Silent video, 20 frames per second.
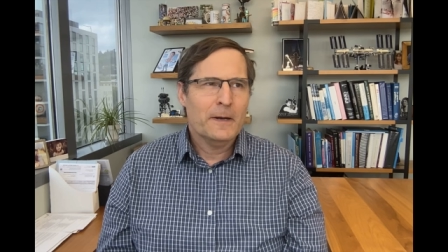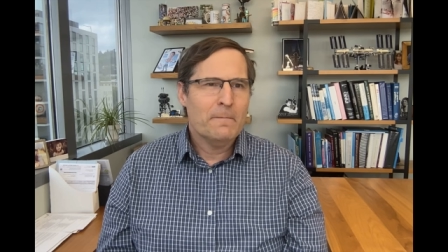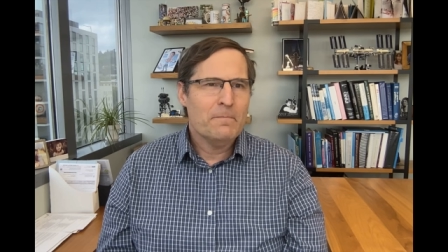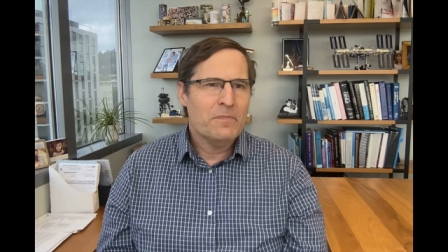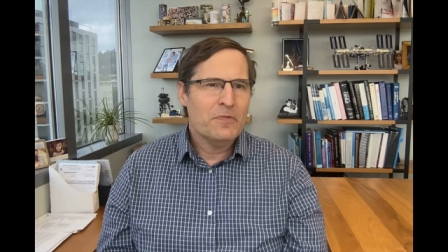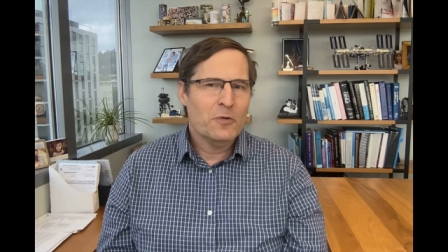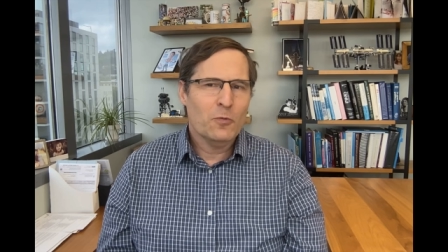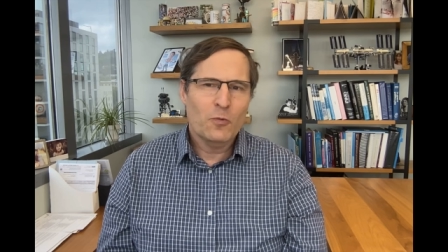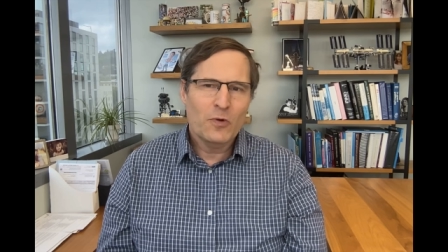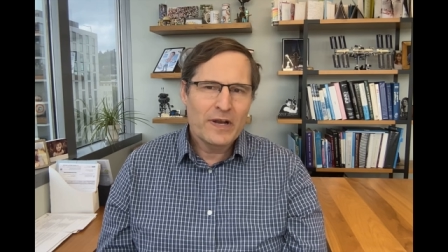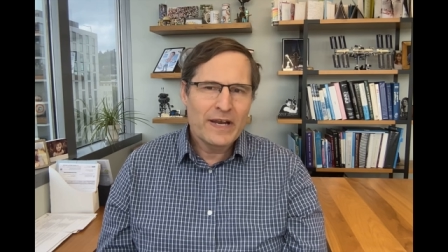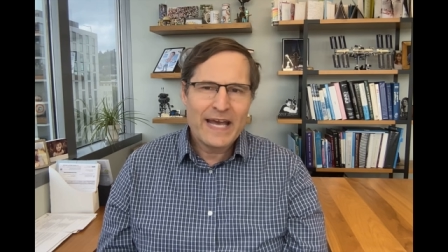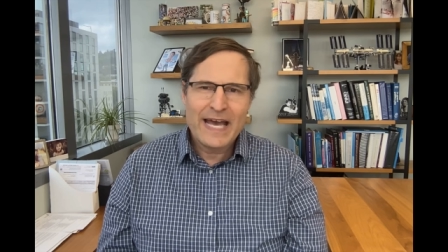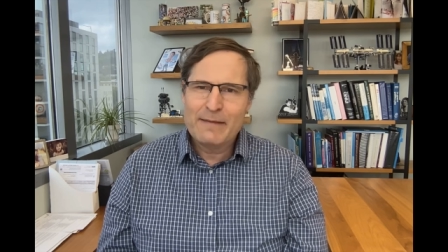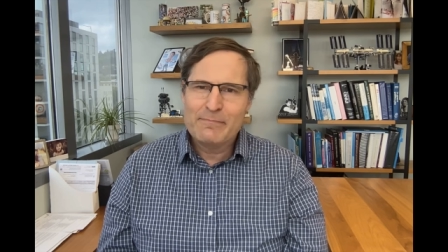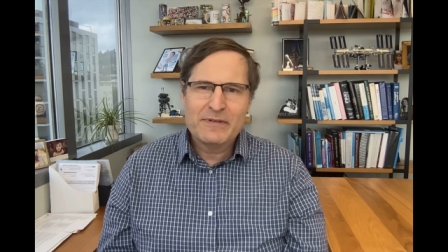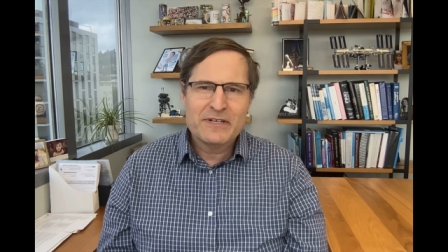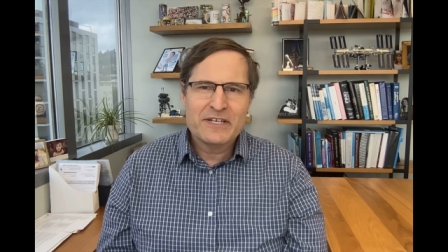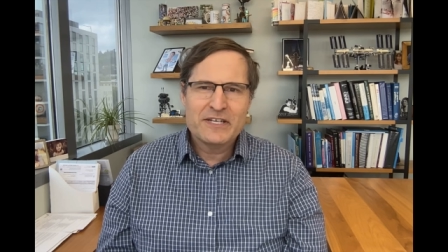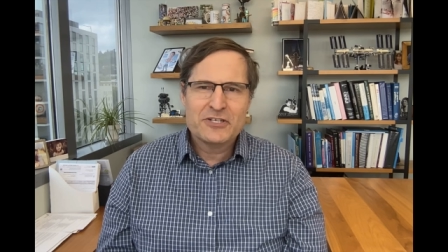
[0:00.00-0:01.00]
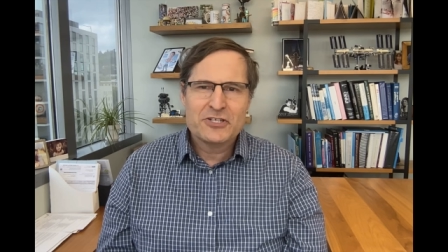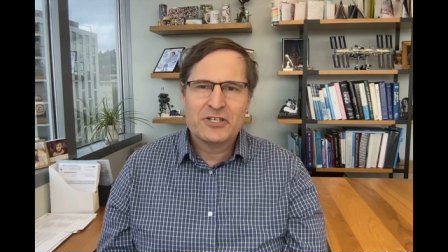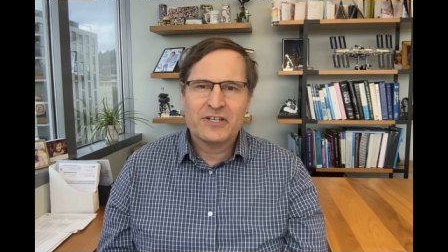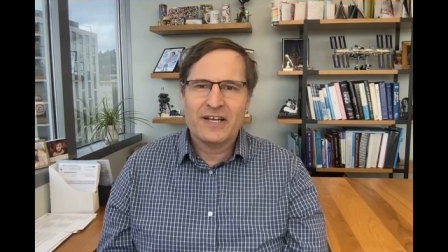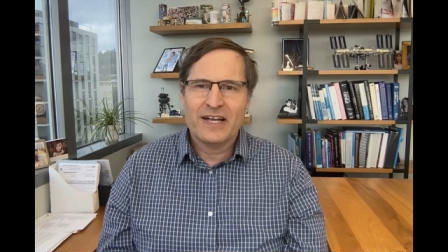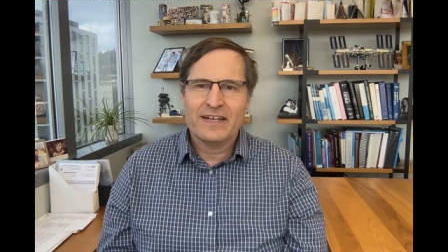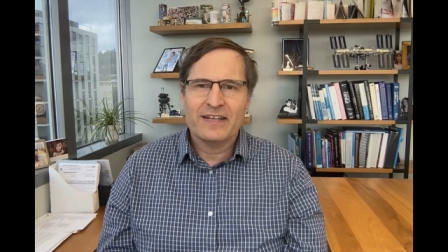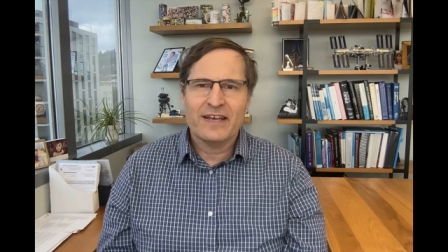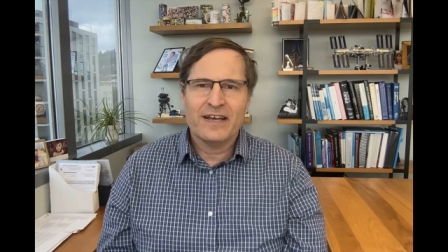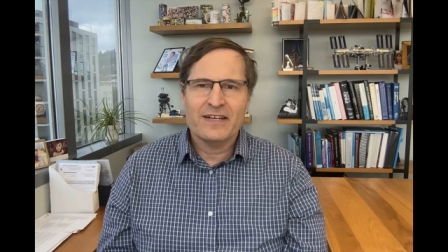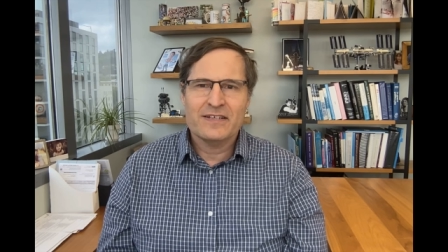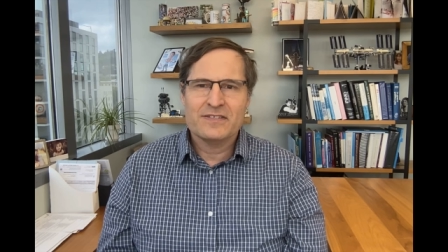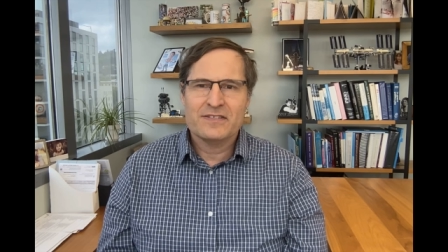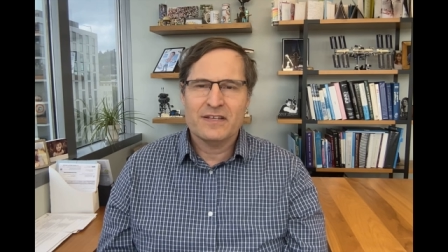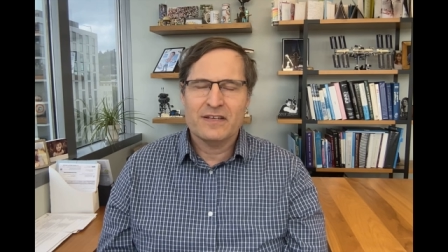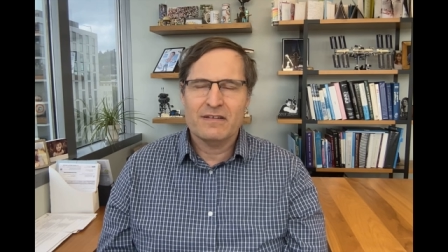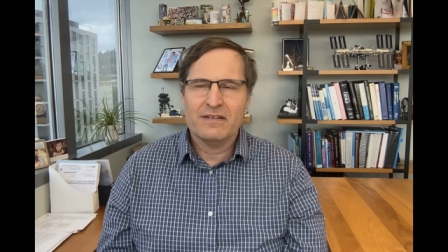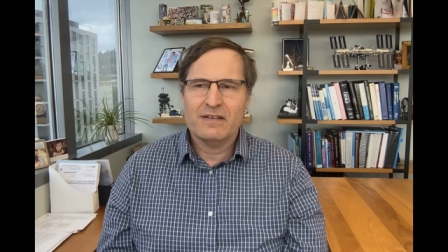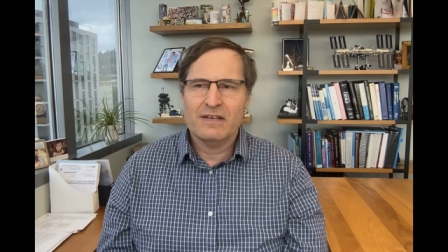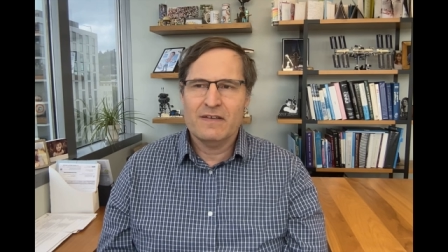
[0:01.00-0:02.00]
The one admonition I get is
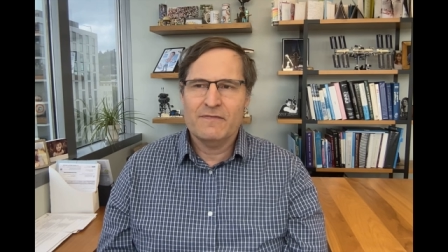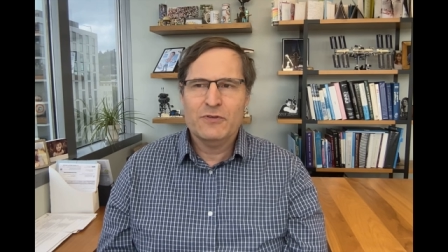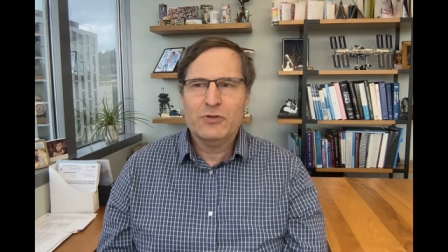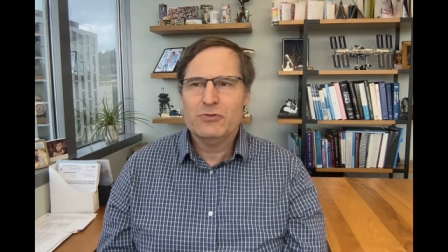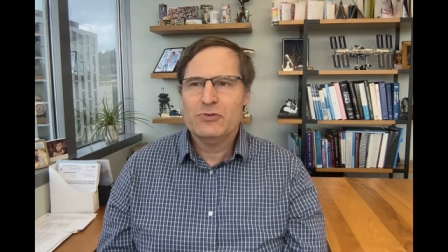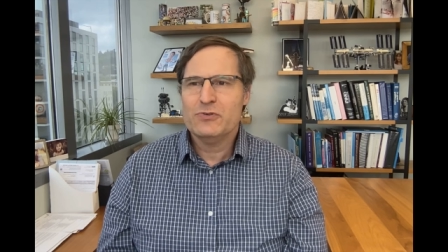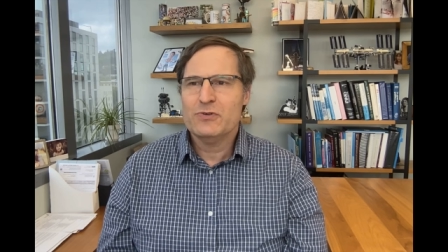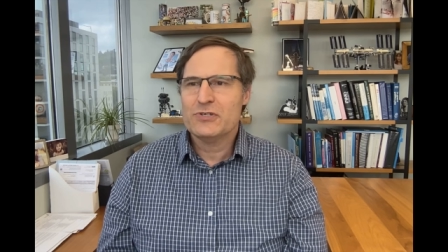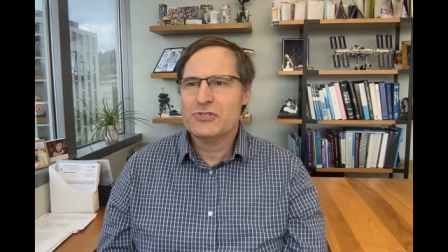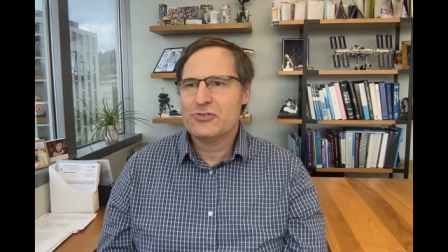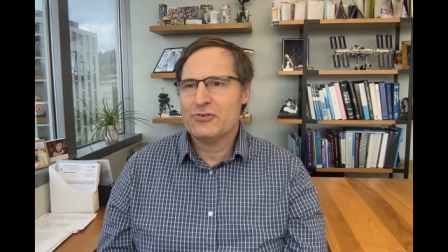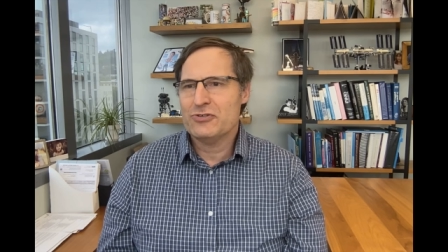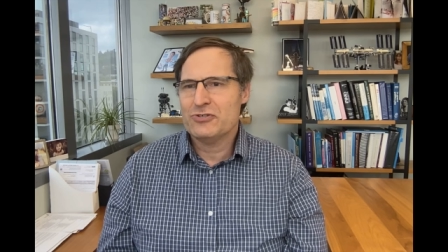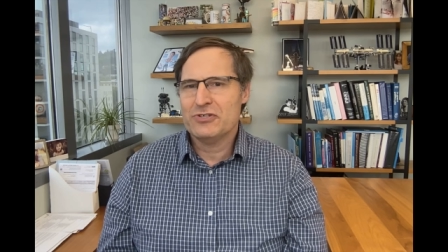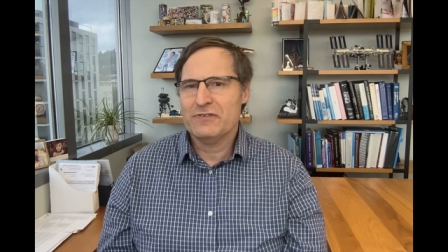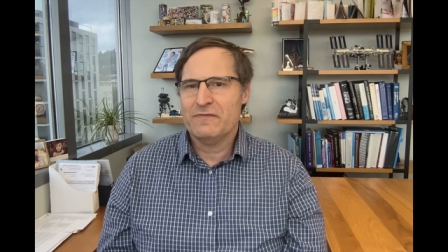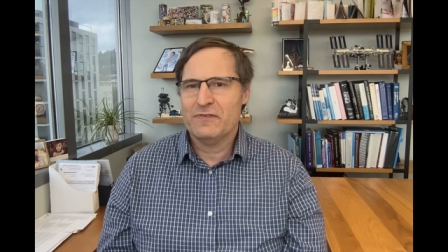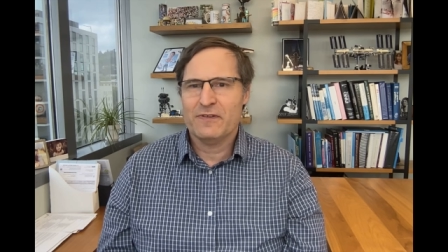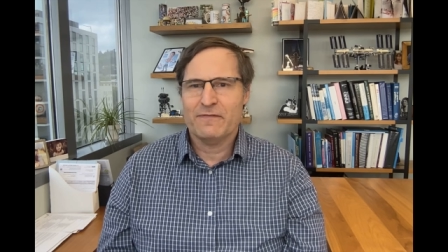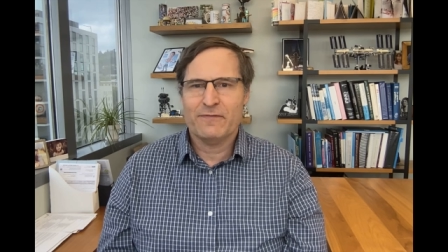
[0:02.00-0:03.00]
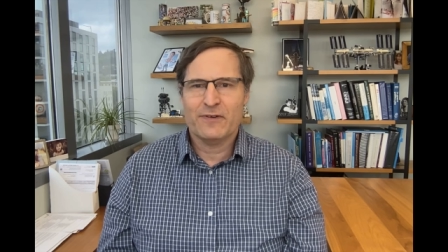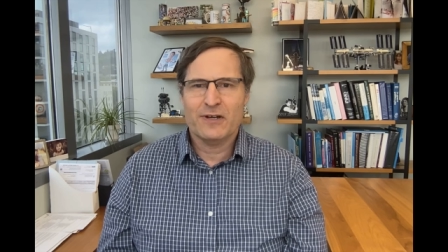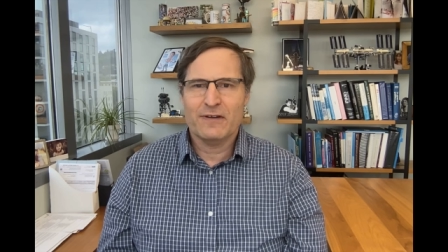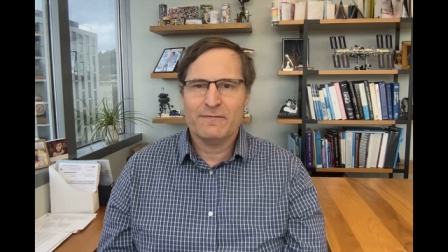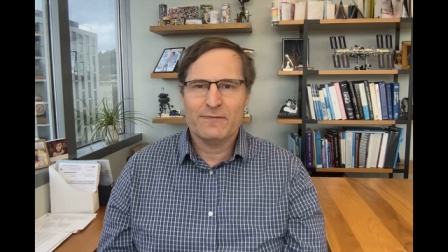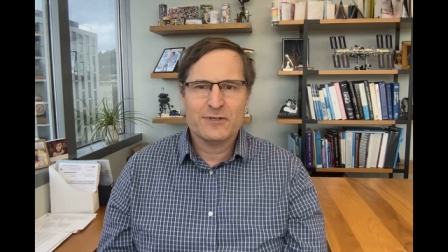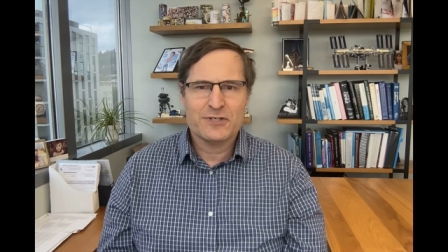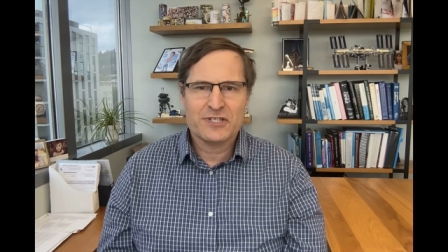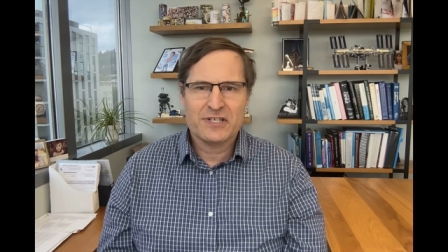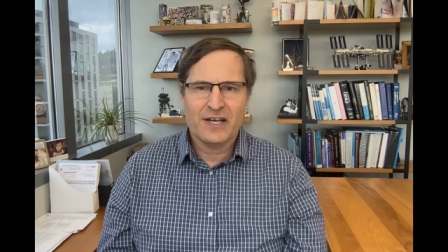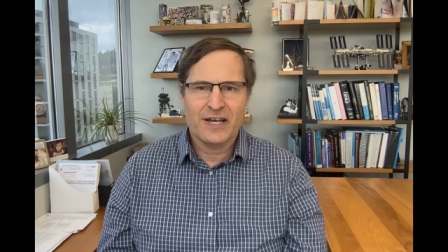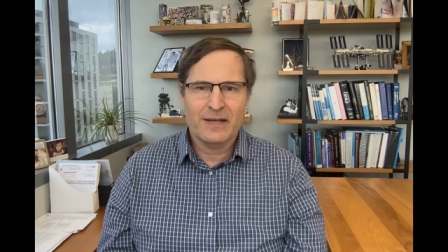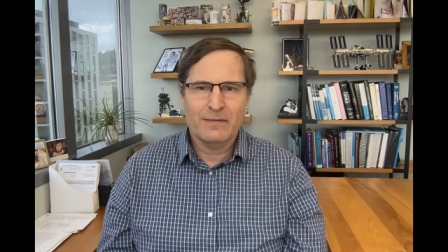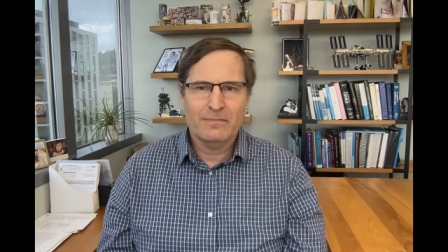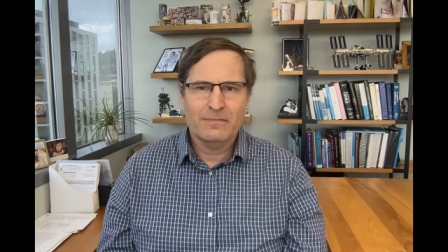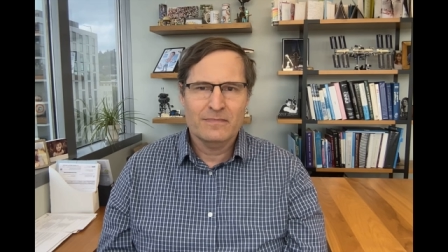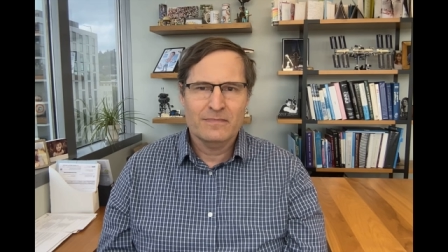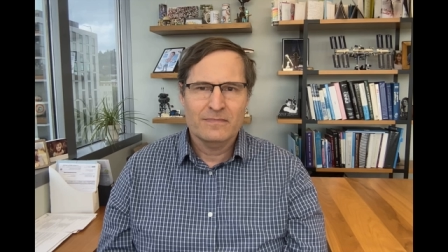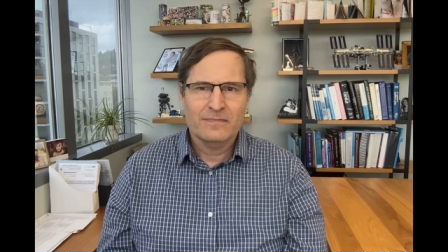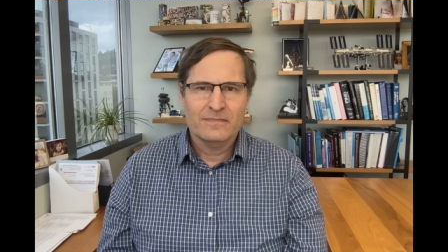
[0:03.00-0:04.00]
that if you do a surgery for the very first time